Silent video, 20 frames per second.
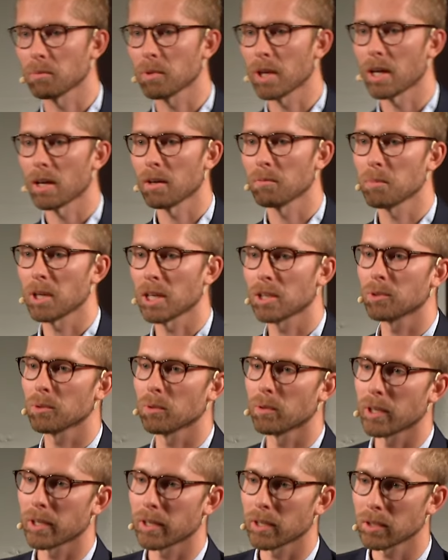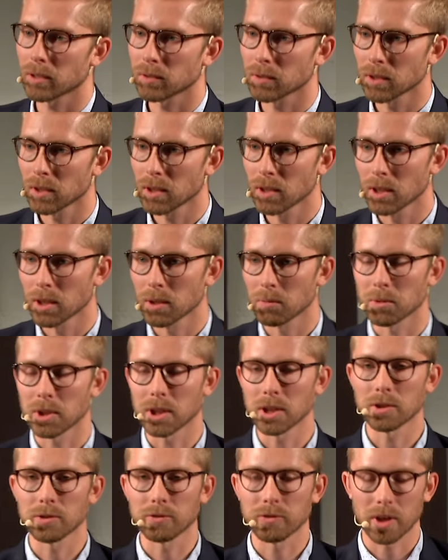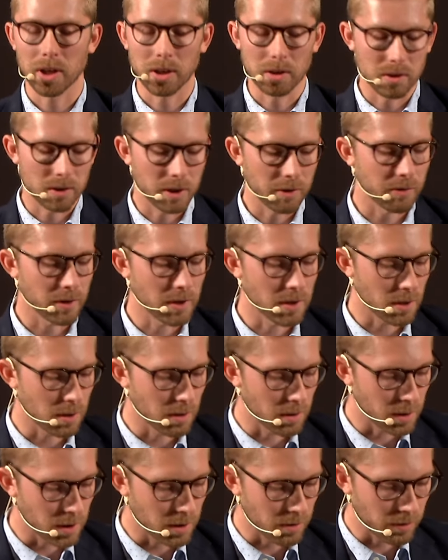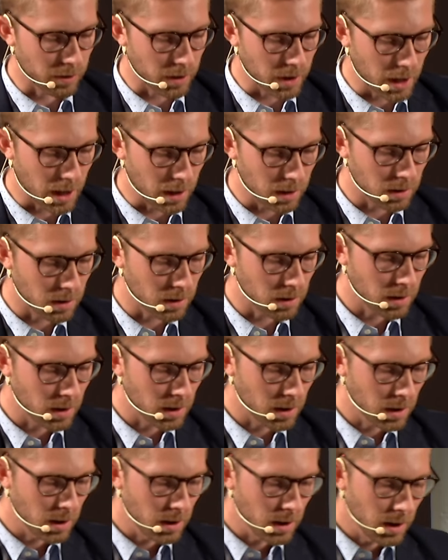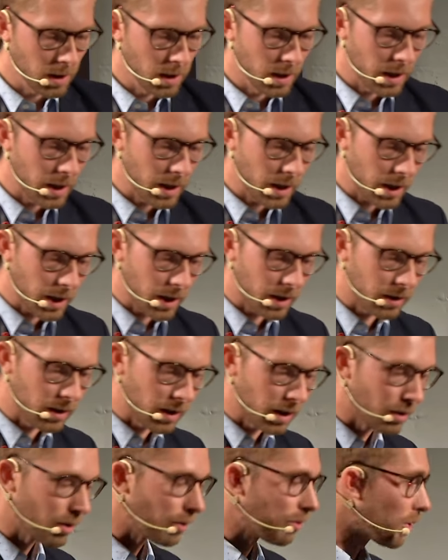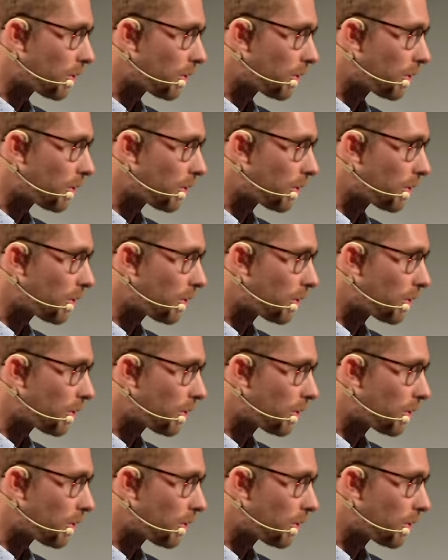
we have make to order? We need to find a different solution for that. And then of